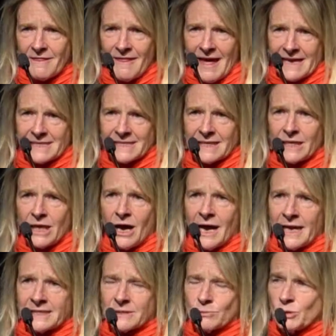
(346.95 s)
that
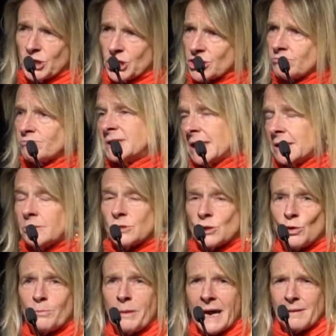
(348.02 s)
delight, which
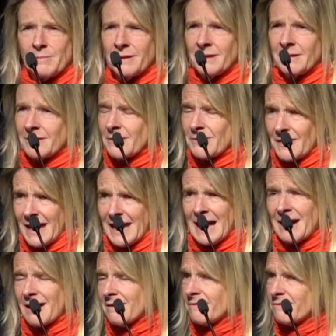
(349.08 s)
tells your baby that they
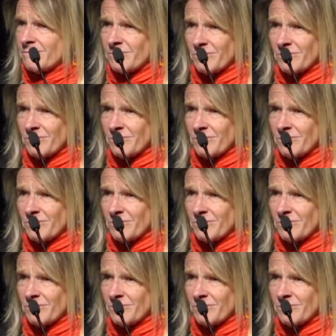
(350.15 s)
are